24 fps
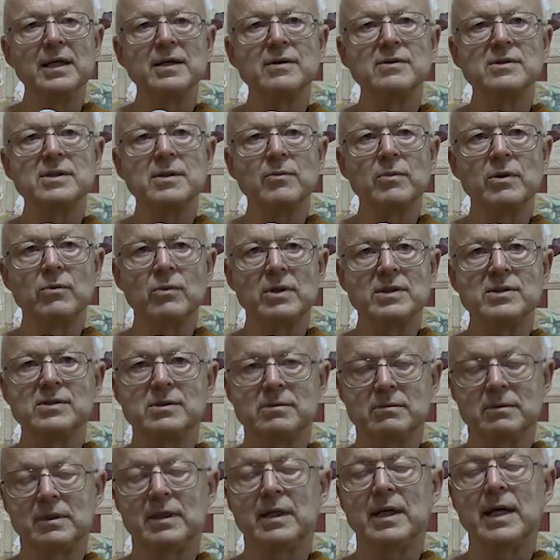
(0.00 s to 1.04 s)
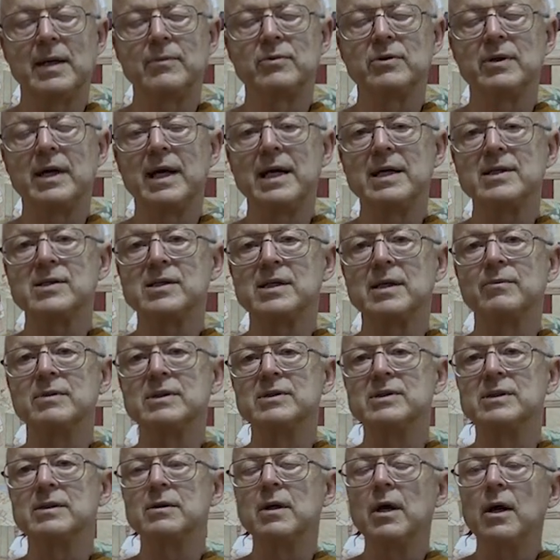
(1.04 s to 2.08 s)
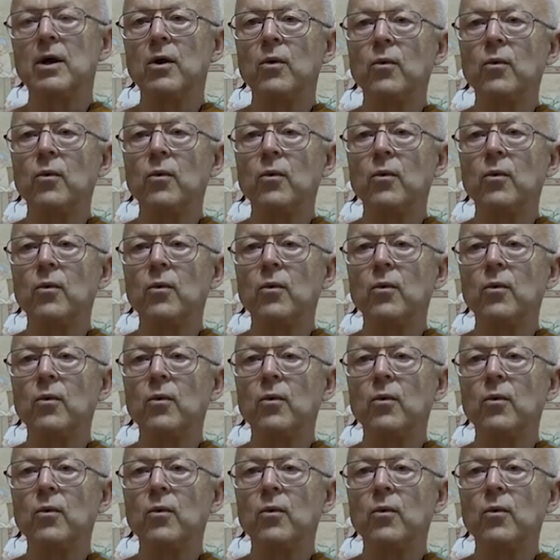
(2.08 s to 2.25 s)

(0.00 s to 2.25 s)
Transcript: someone once came to ask him, he said,